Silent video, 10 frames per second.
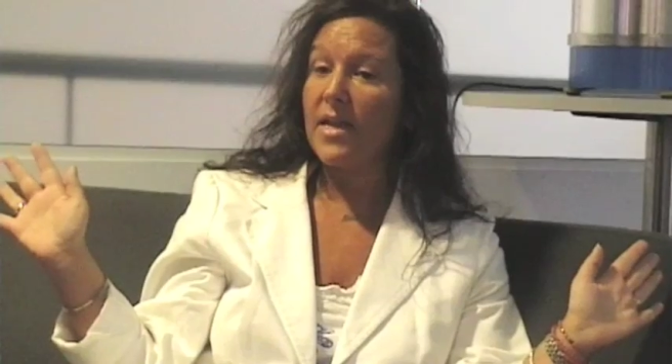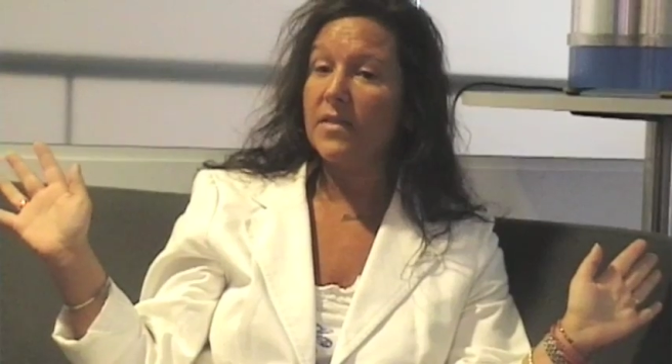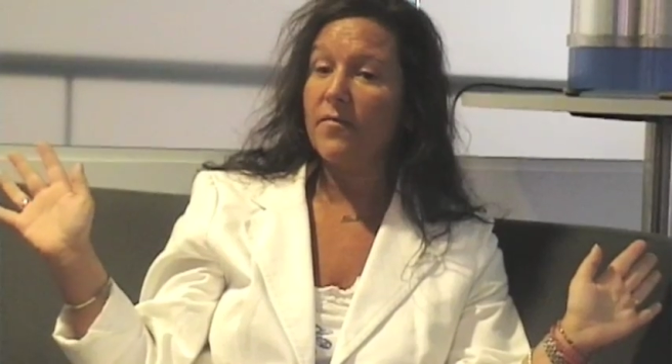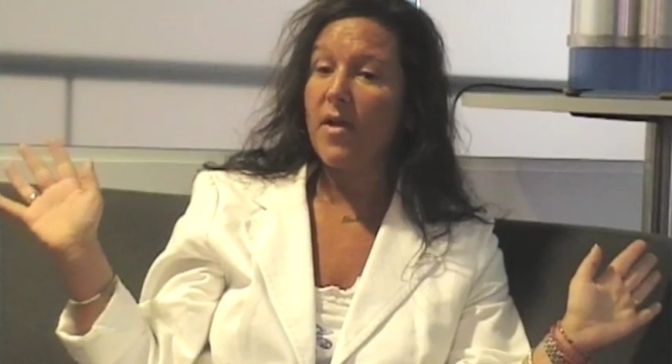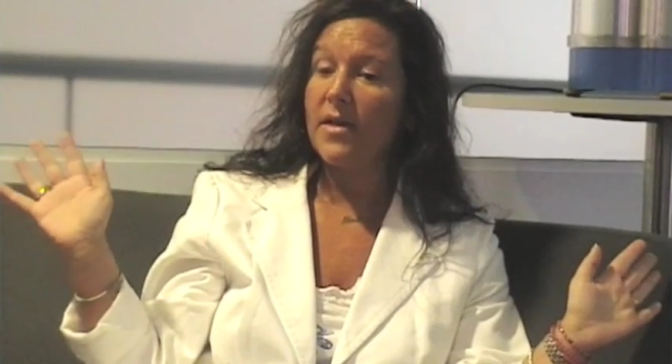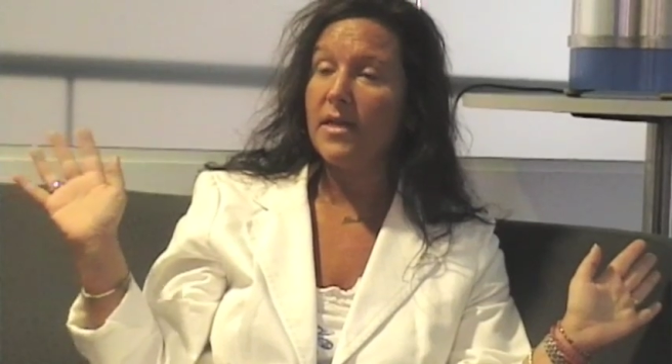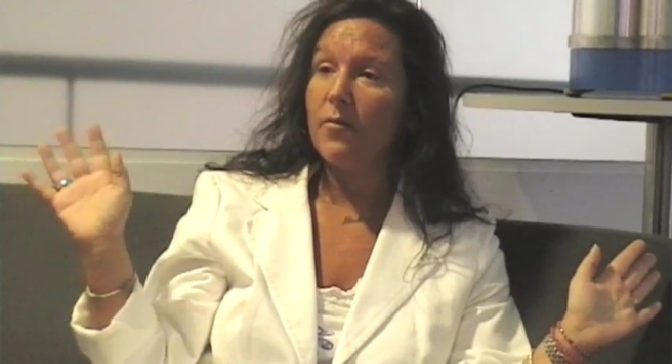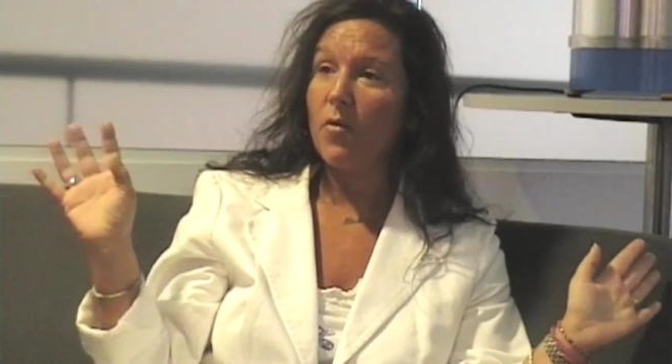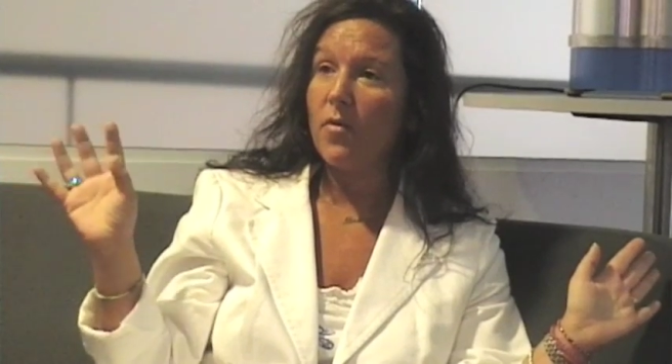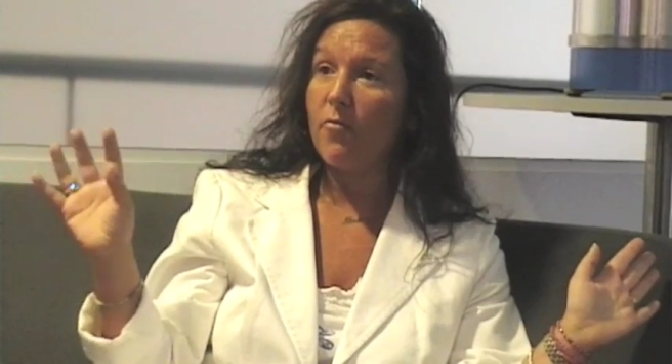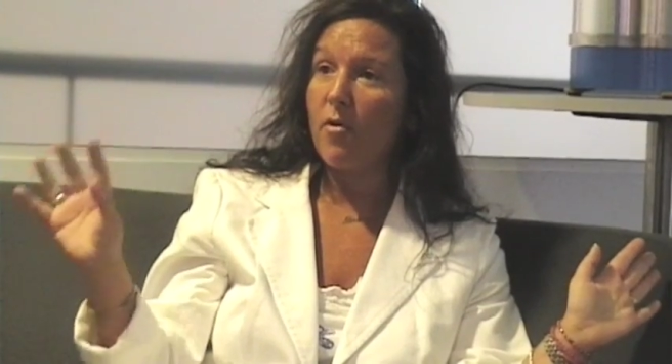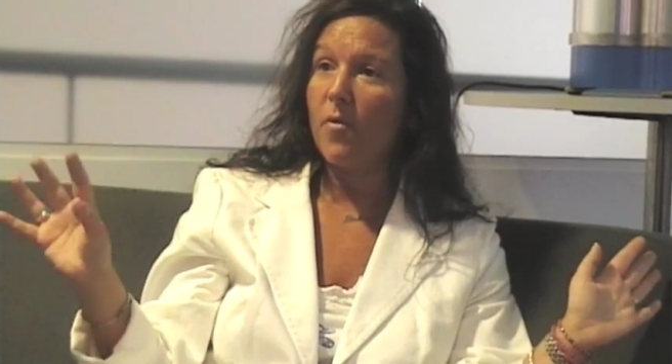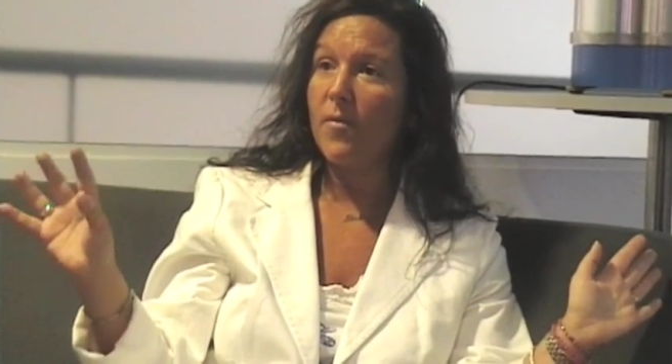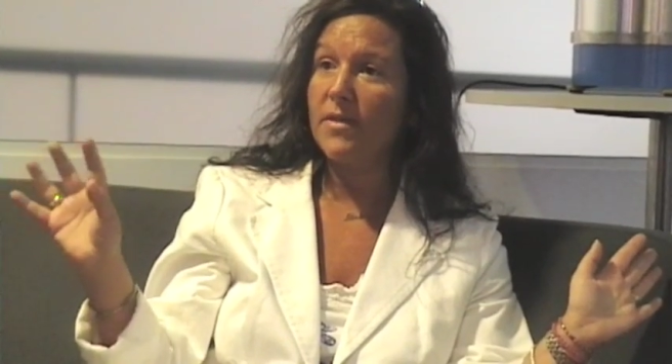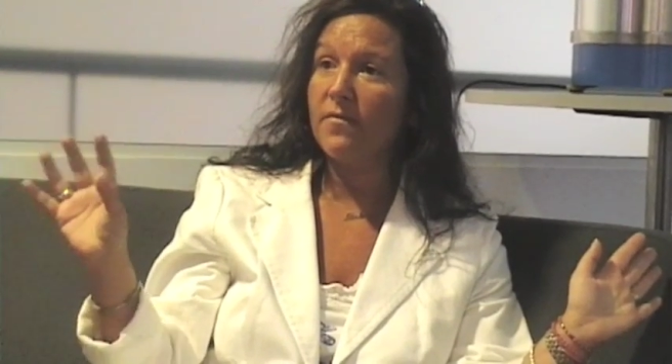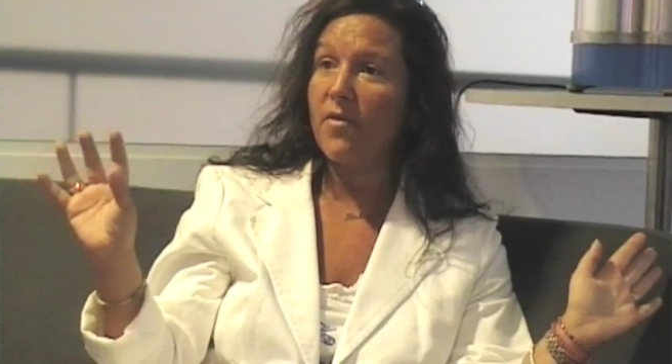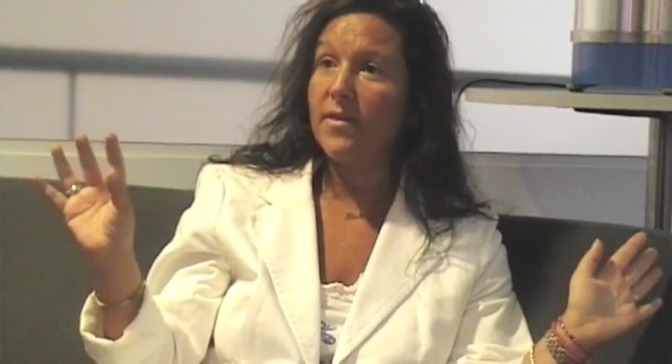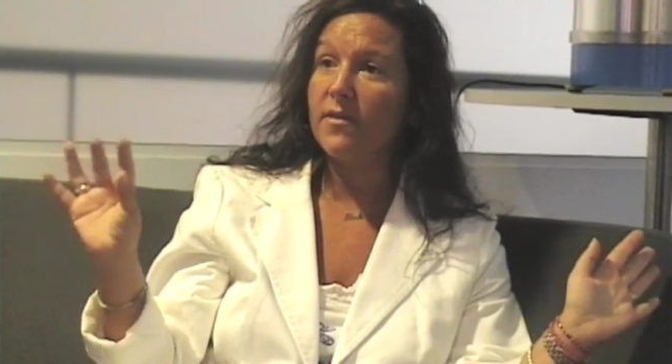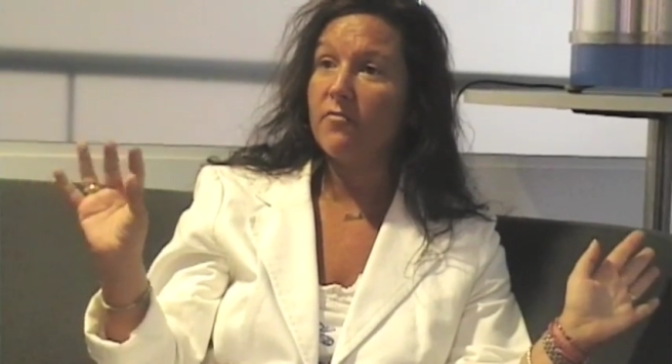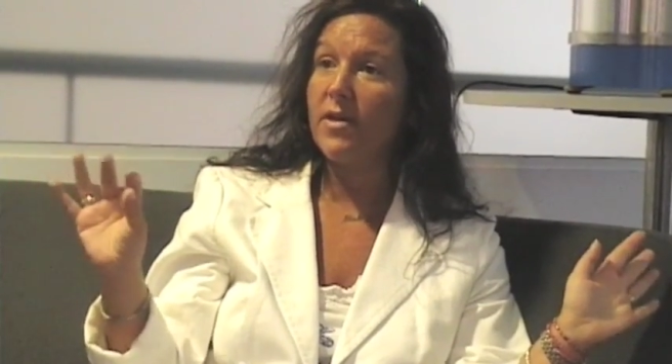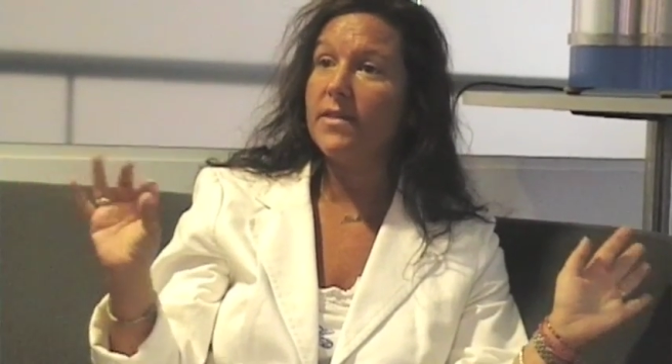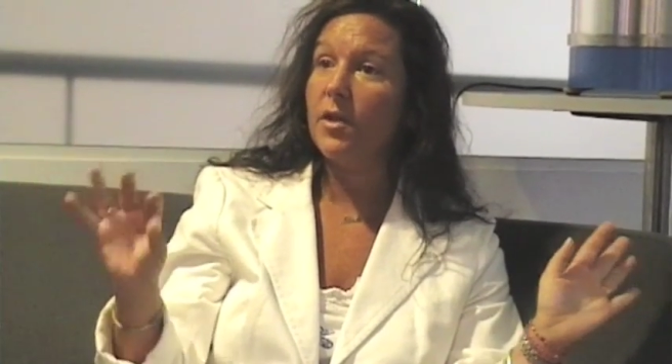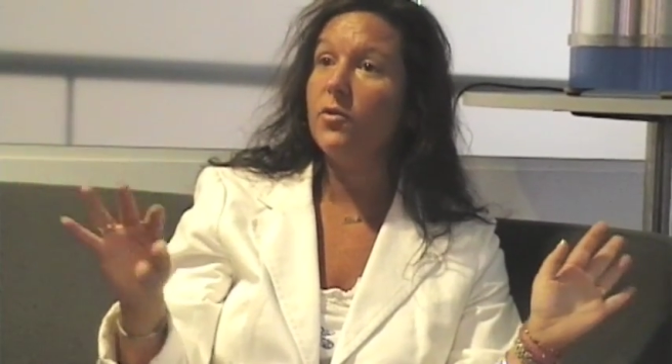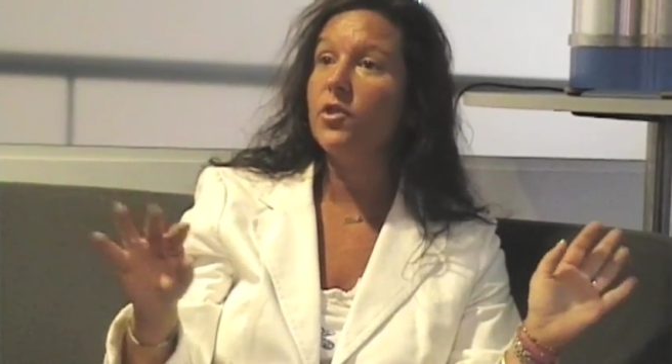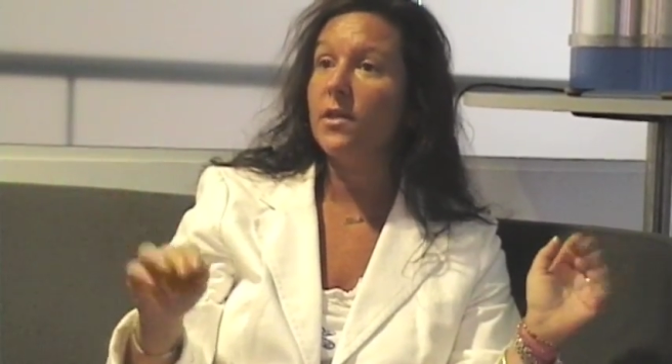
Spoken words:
it's finding what the problem is and finding the right solution.